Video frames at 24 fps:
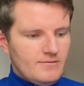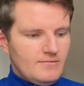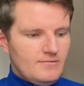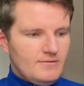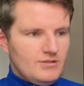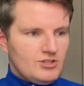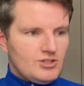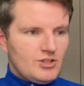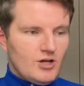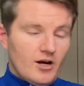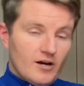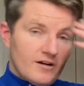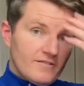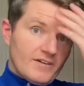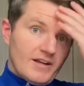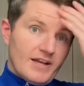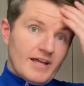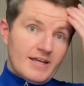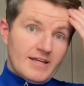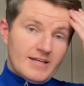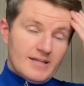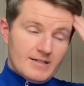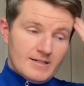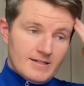Start of a
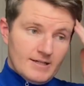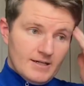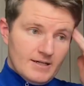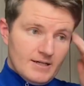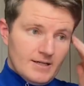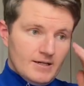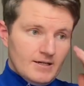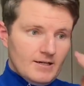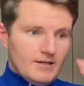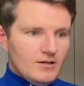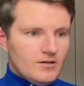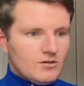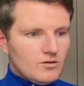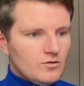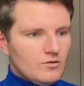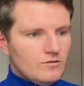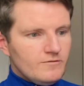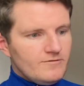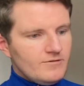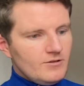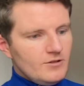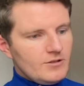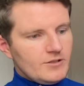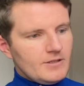night, go
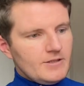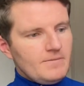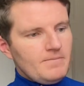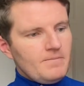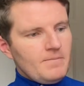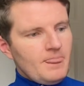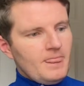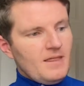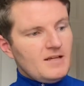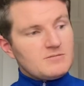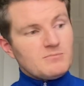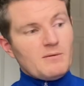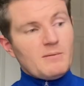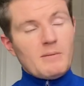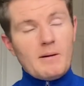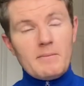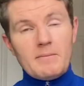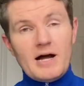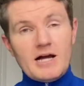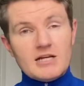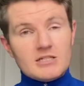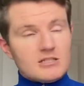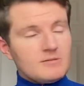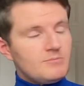for it. As my mum
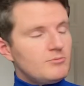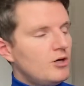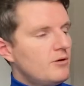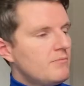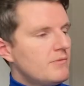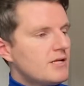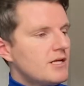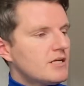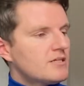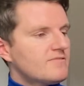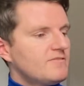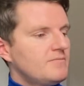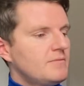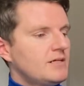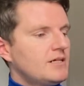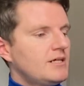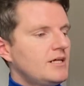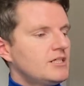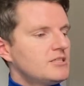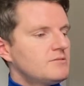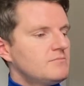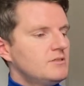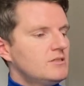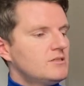actually bought me this for my
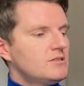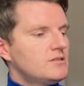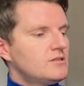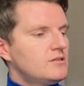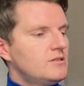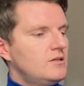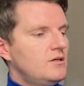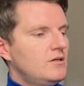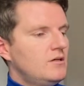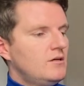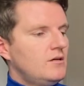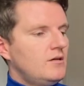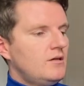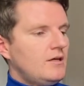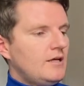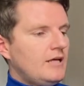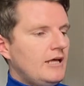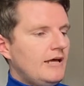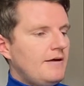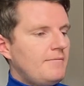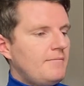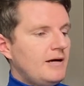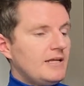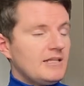Christmas.
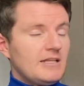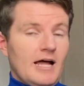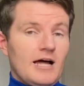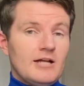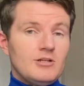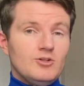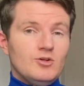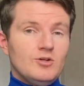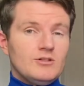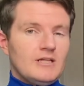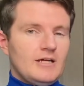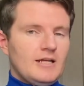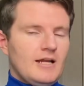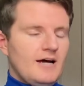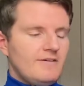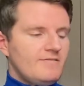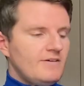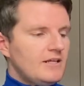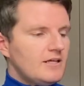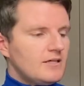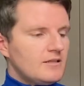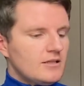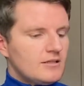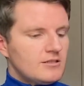I knew I didn't have
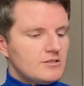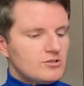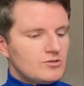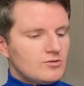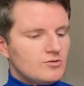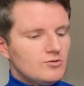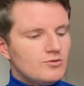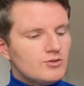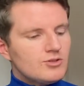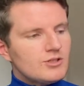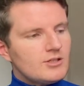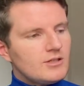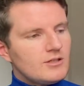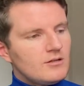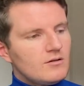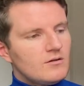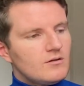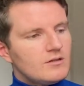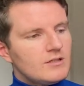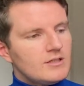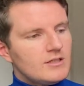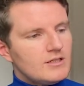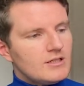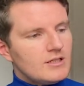any Glen Scotia
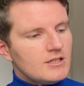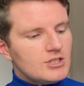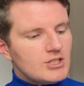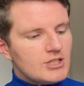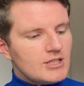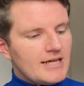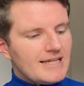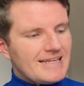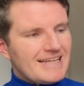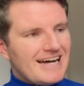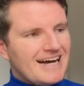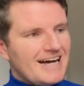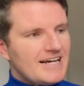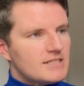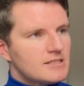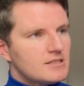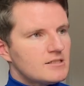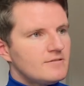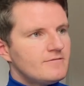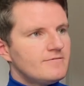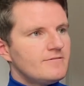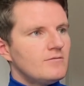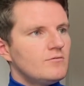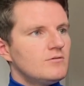on there, and she did ask
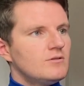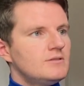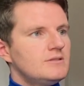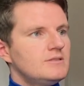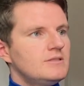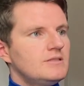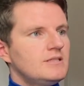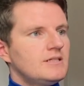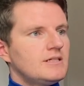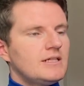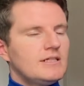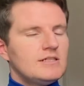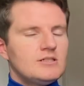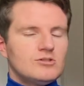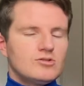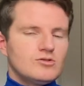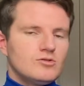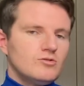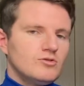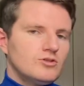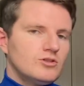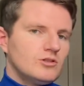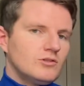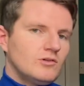if I wanted a Glen
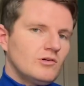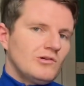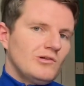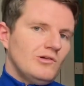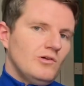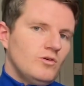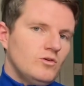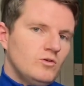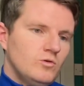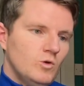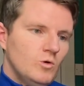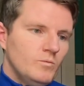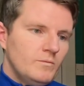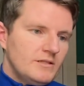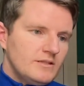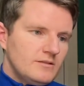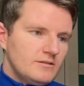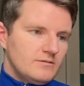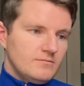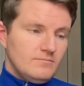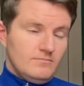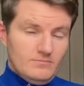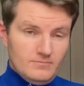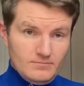Scotia or Loch Lomond.
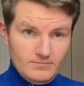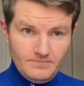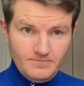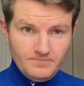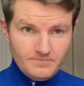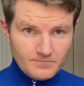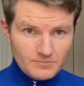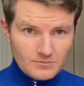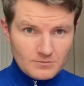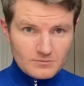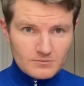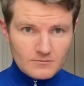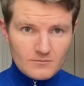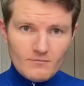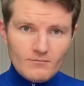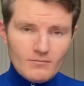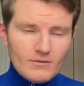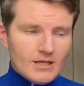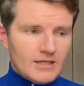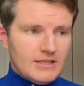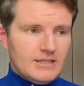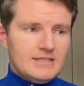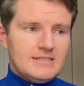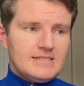
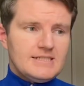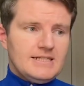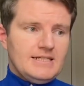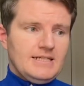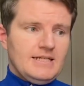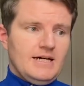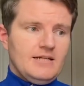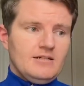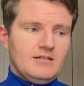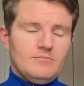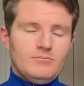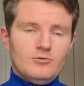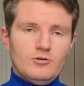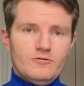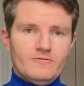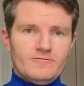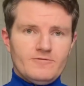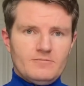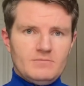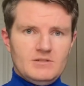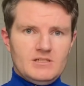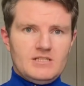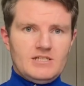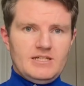And then saying that they're both from
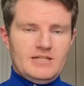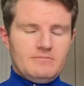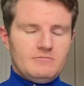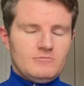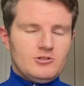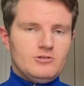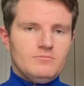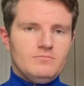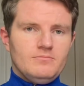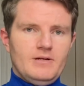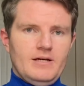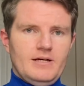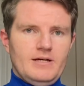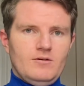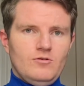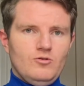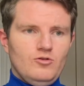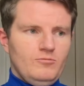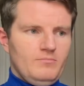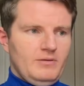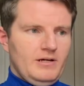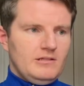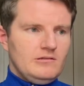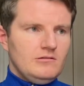the same group, owned
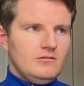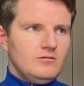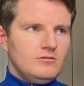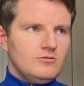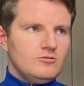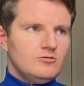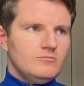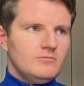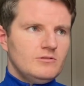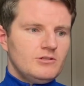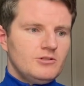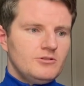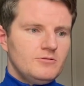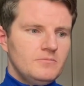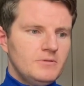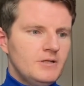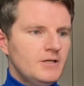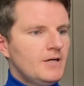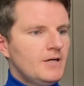by Loch Lomond Group.